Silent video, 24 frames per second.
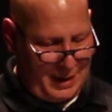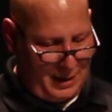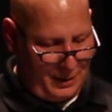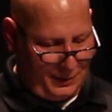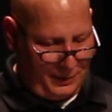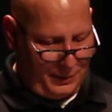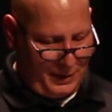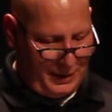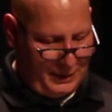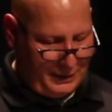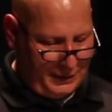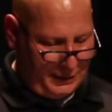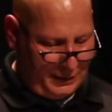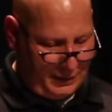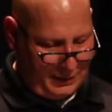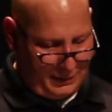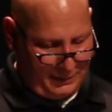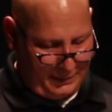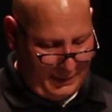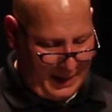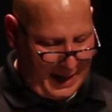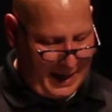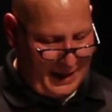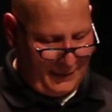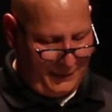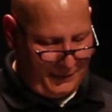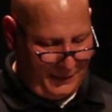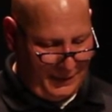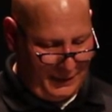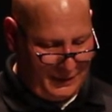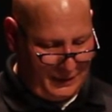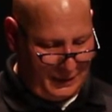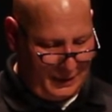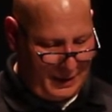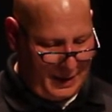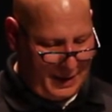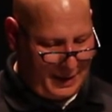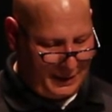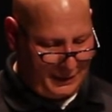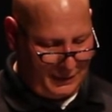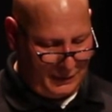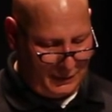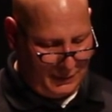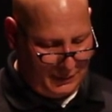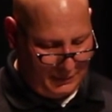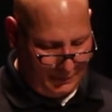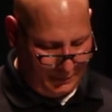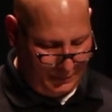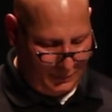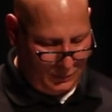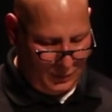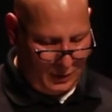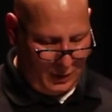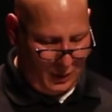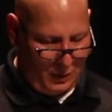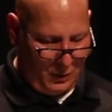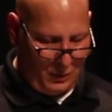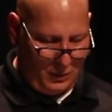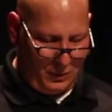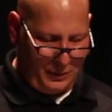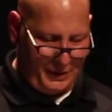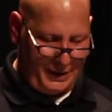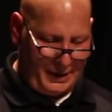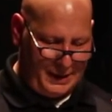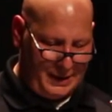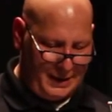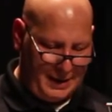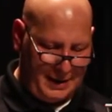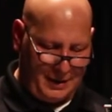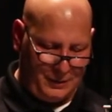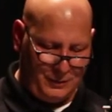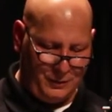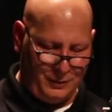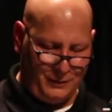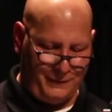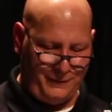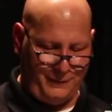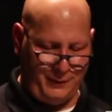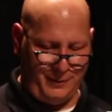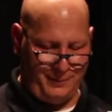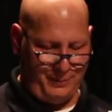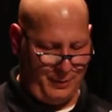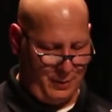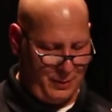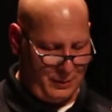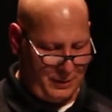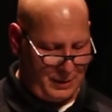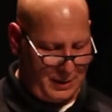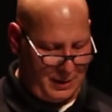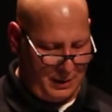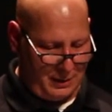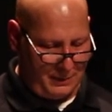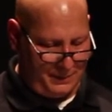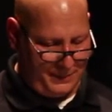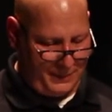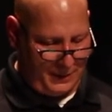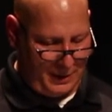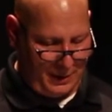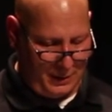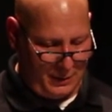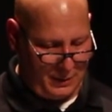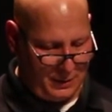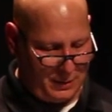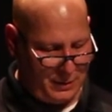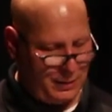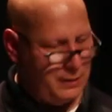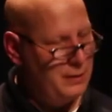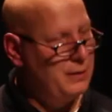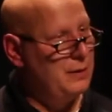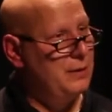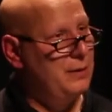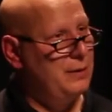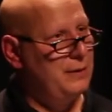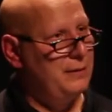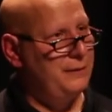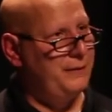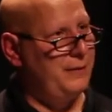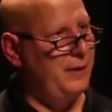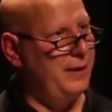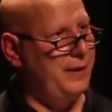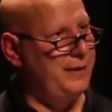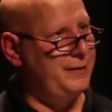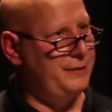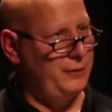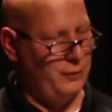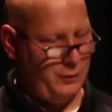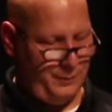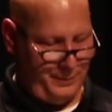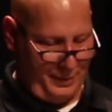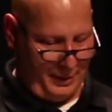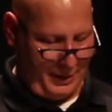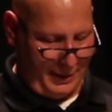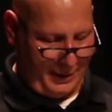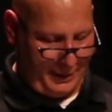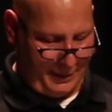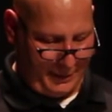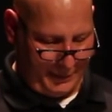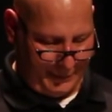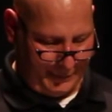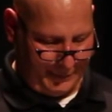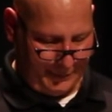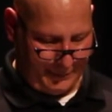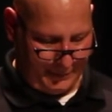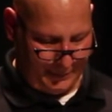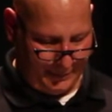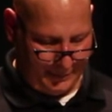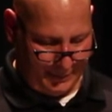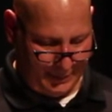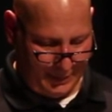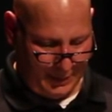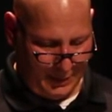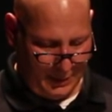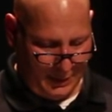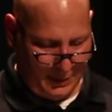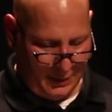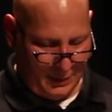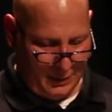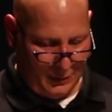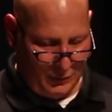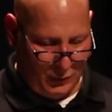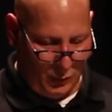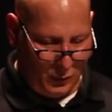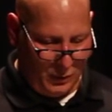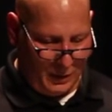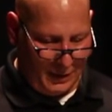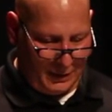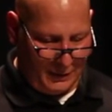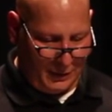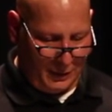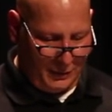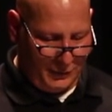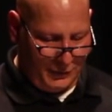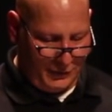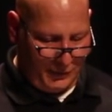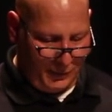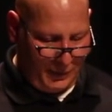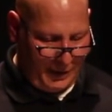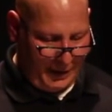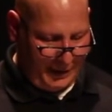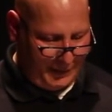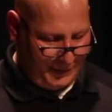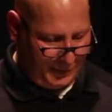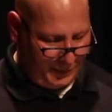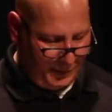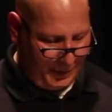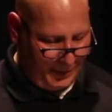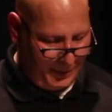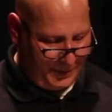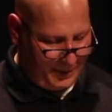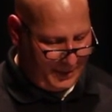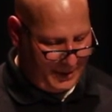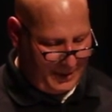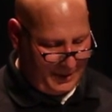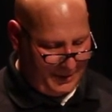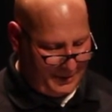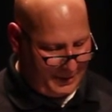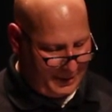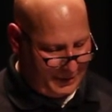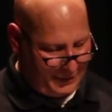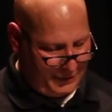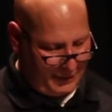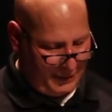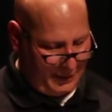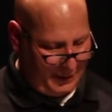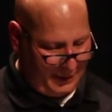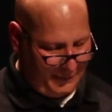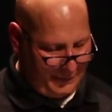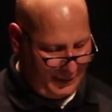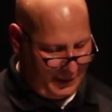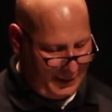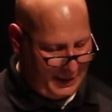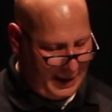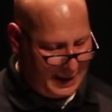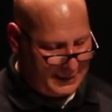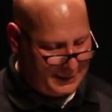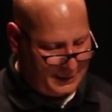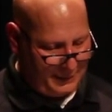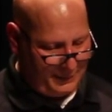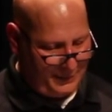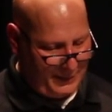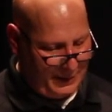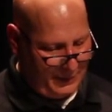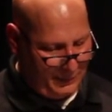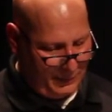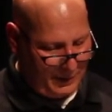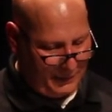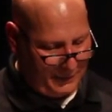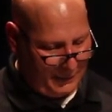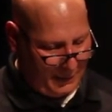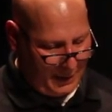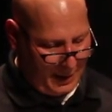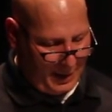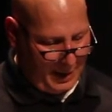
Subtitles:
Outreach Athletes in Action, would hold an annual football camp here for high school players. During those weeks, we were here at Geneva, got to be with